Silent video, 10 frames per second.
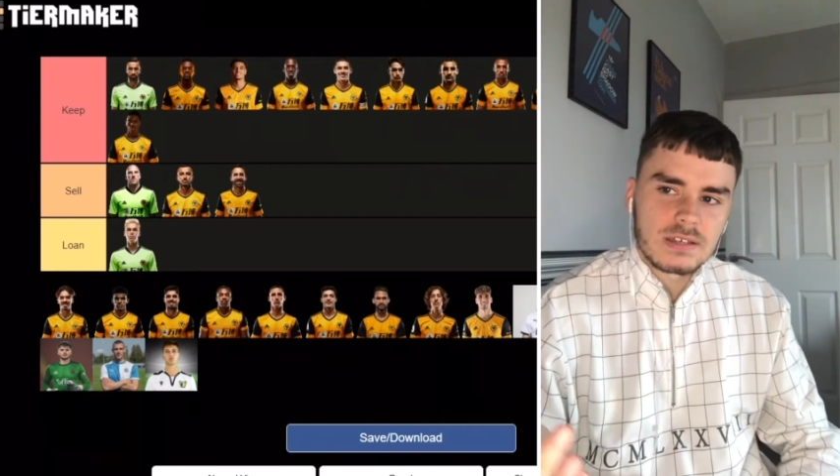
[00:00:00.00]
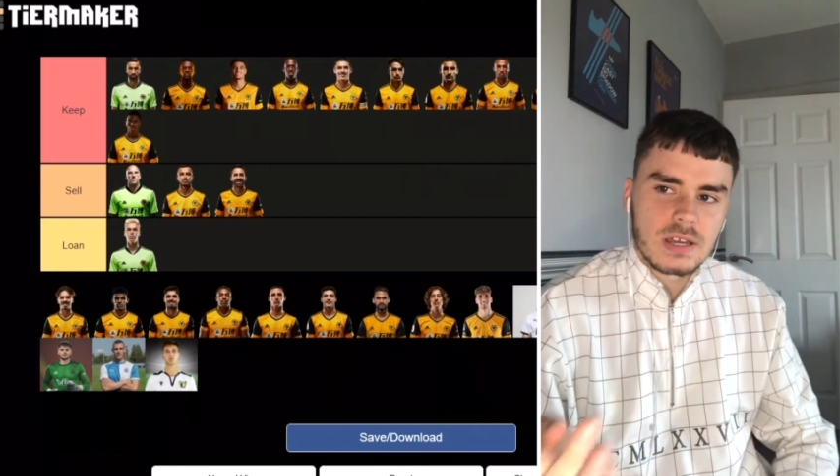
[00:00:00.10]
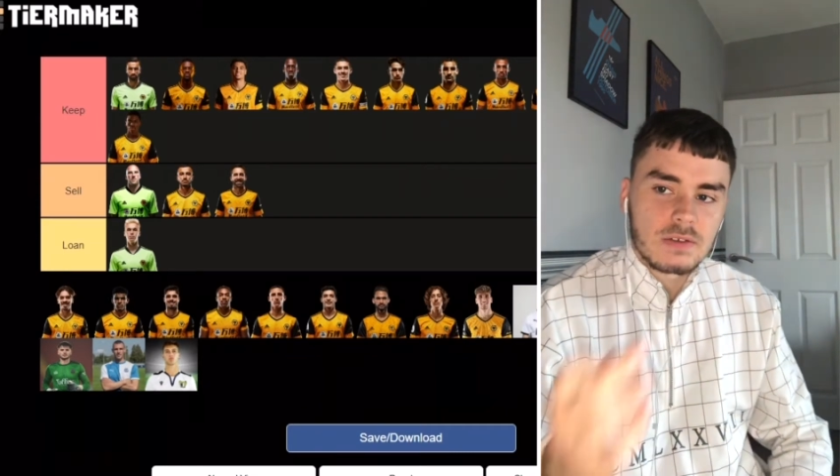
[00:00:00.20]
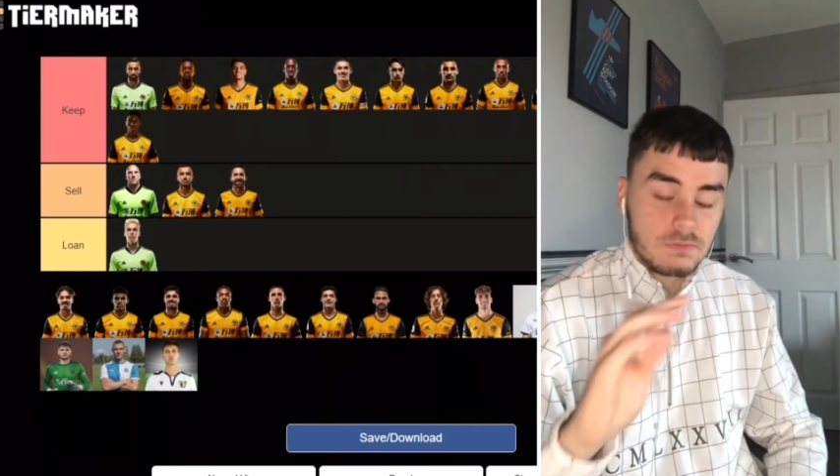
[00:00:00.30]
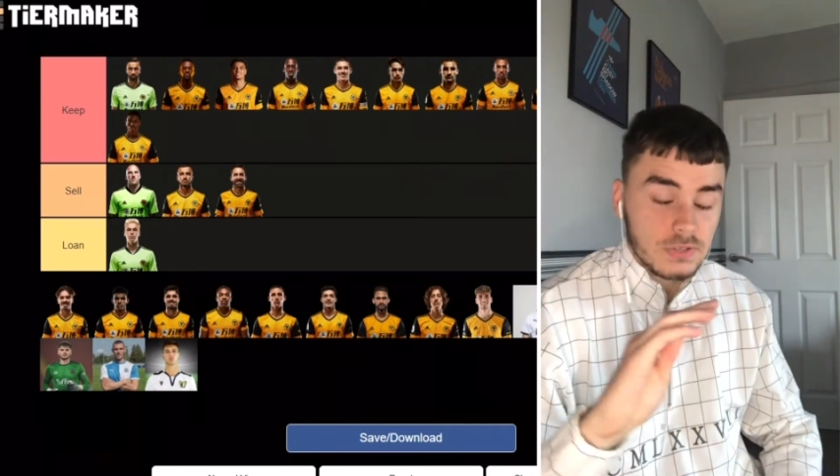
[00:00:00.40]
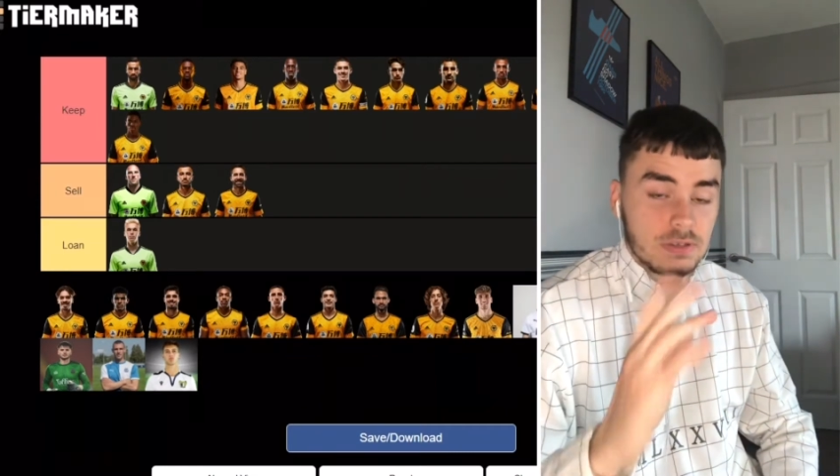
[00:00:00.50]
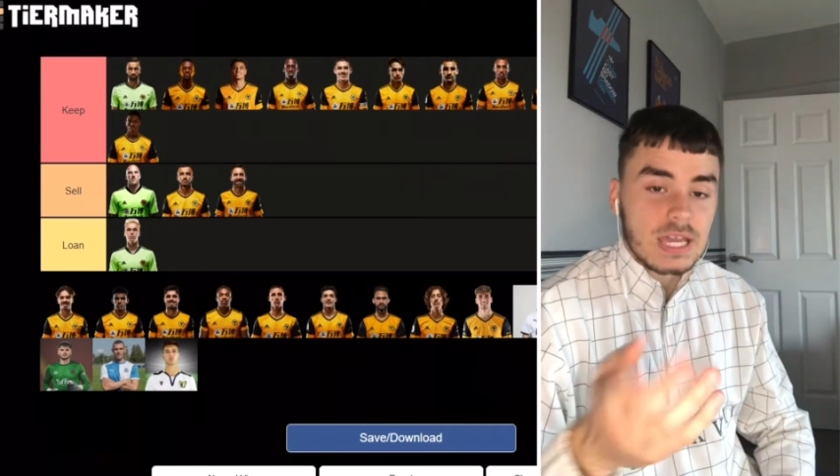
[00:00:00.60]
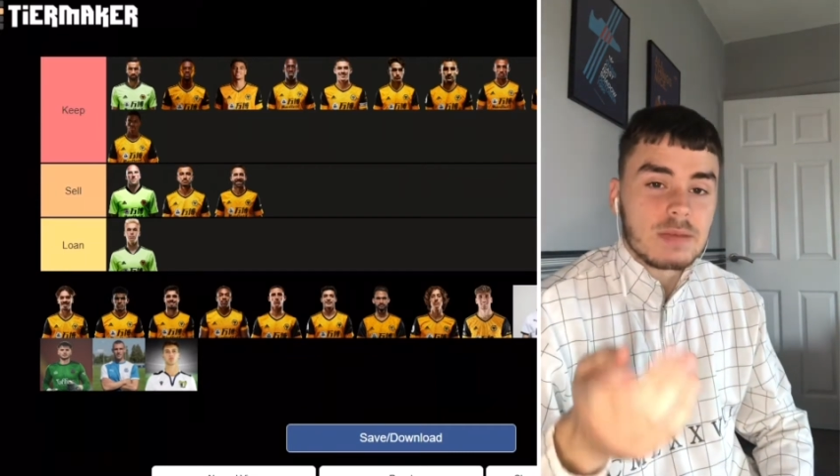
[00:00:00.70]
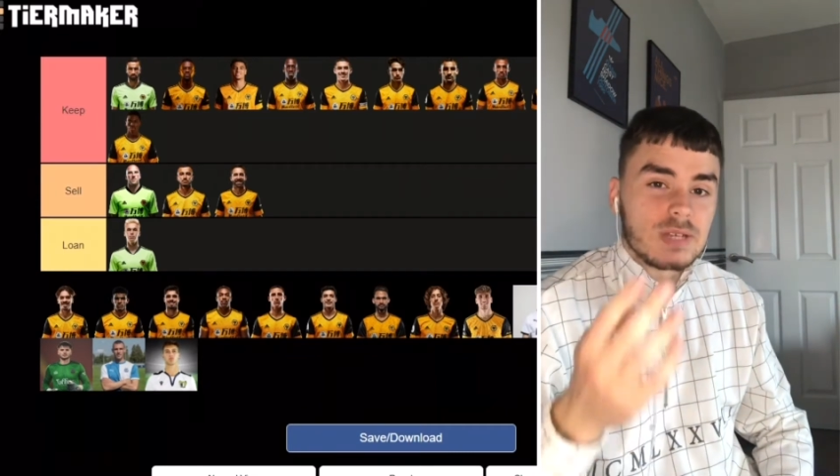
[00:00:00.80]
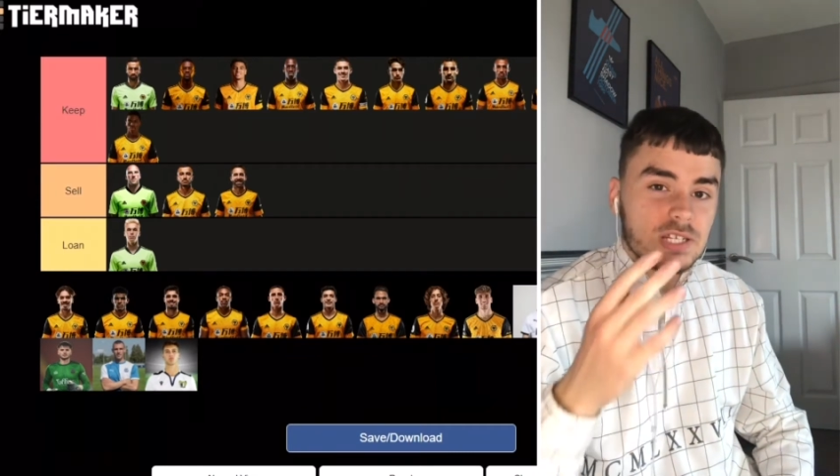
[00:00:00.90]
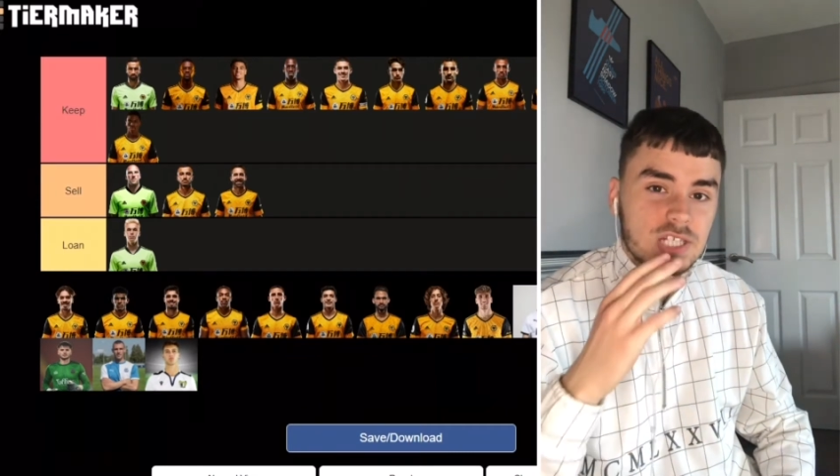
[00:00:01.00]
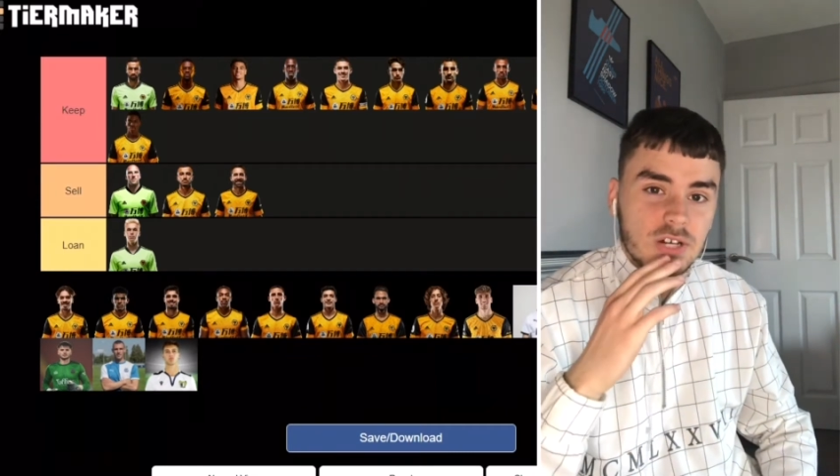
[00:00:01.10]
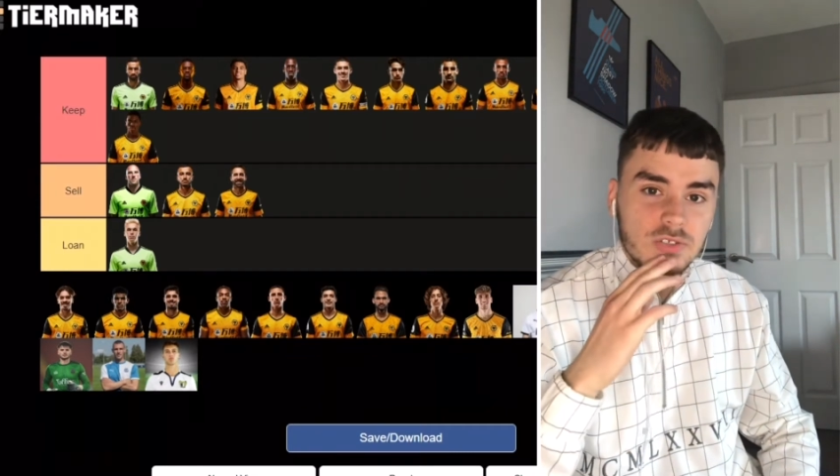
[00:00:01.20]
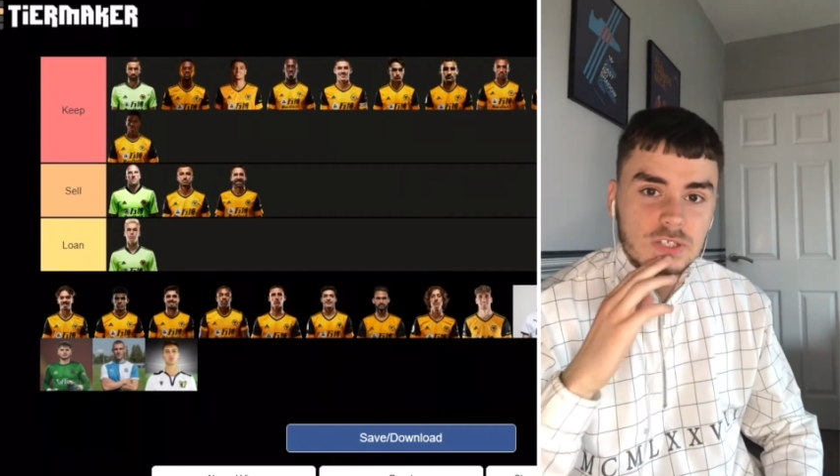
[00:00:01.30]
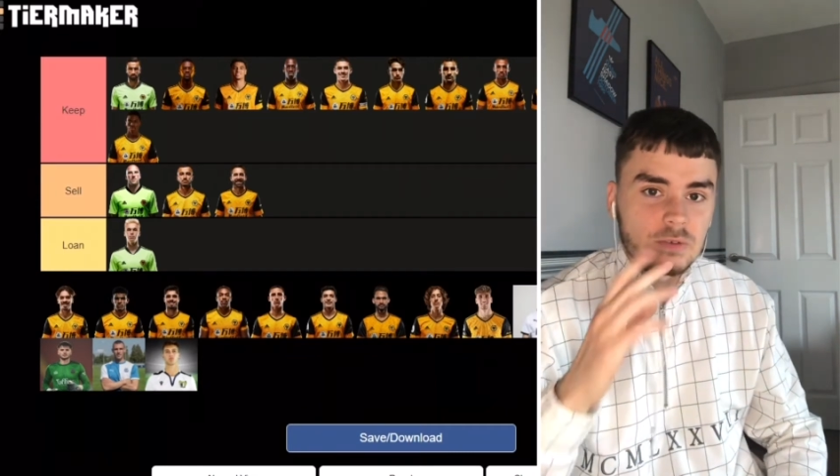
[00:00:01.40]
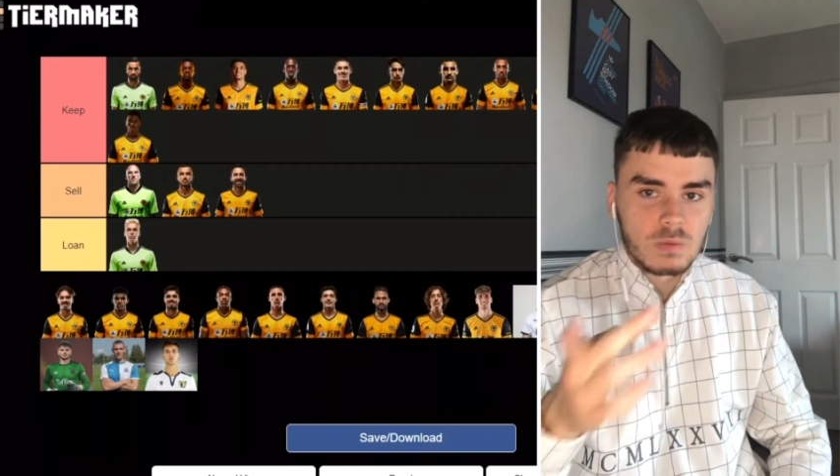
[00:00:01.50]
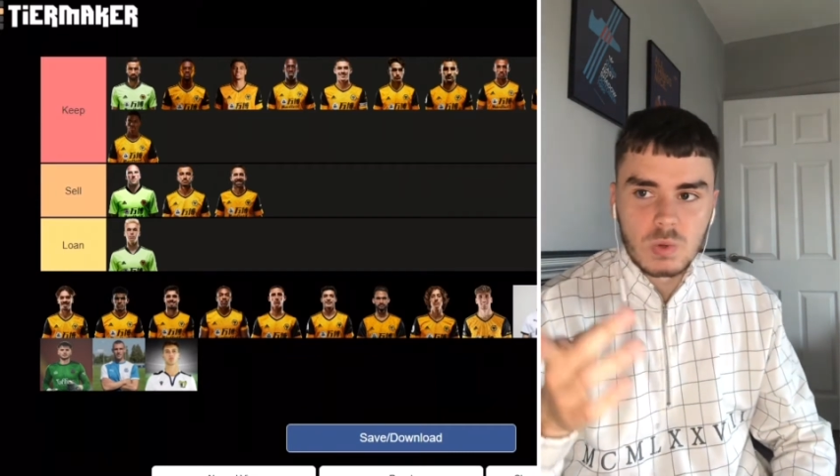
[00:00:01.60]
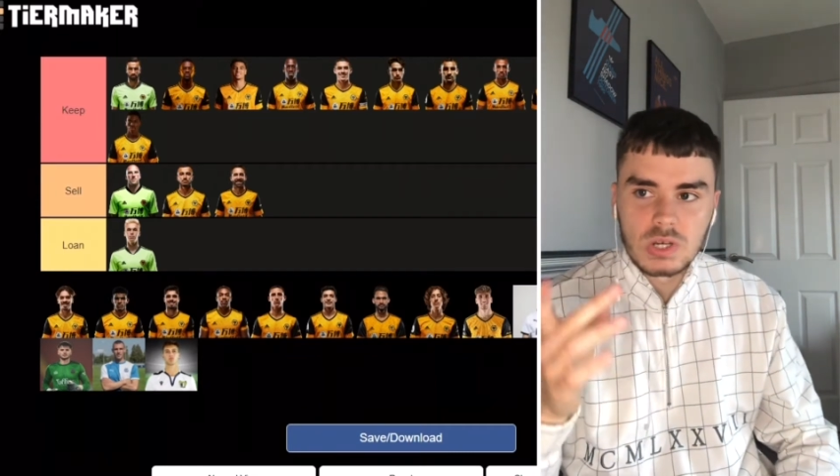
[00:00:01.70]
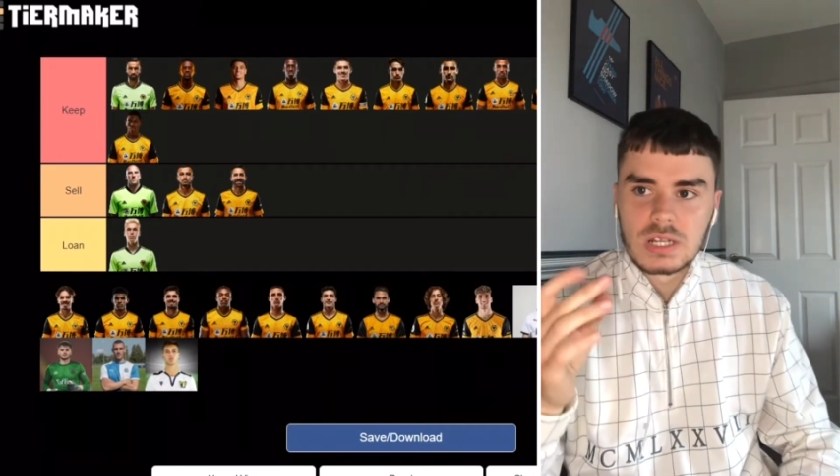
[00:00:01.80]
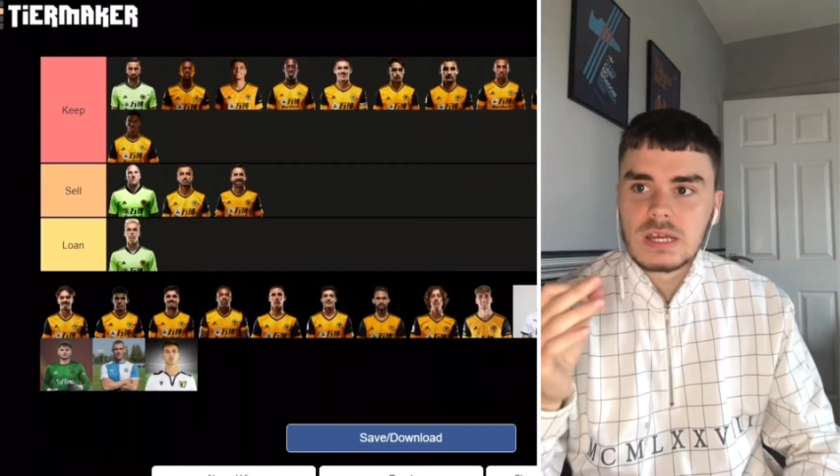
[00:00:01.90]
for the game against Chelsea and we
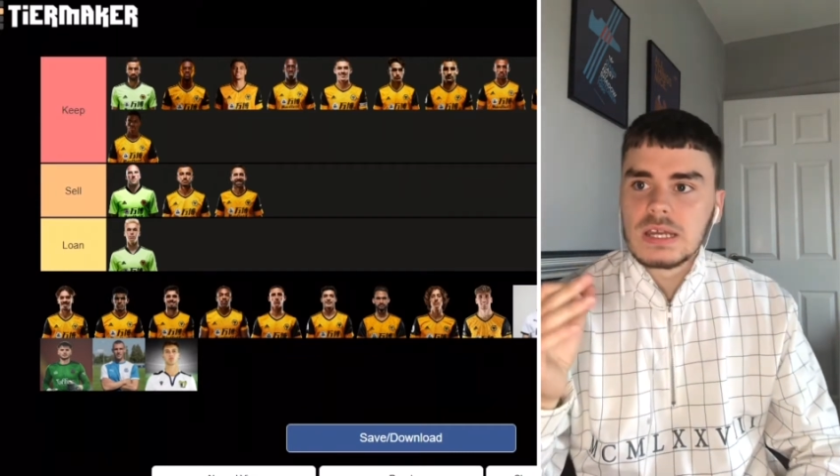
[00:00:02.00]
won,